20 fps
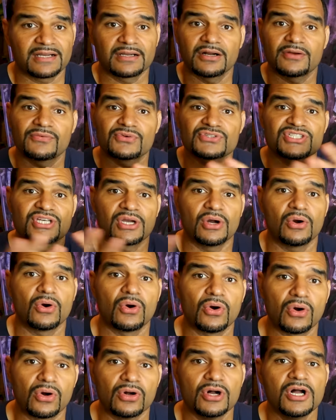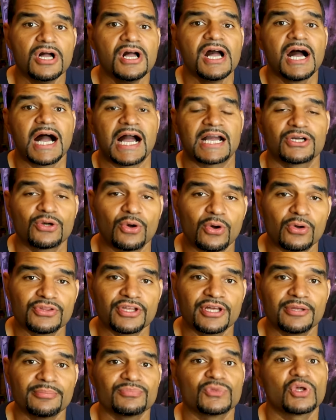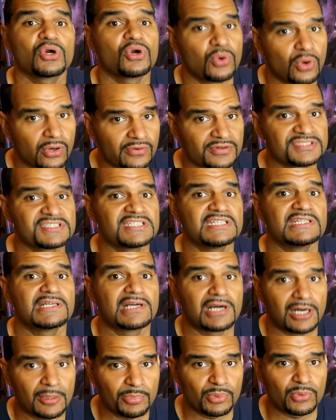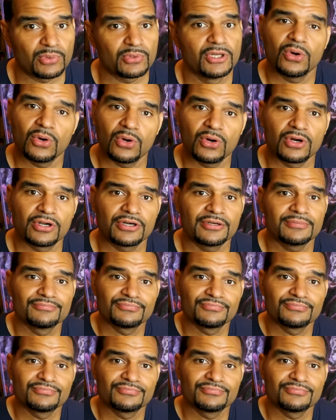that covers it all. I call them the quarantine couple, or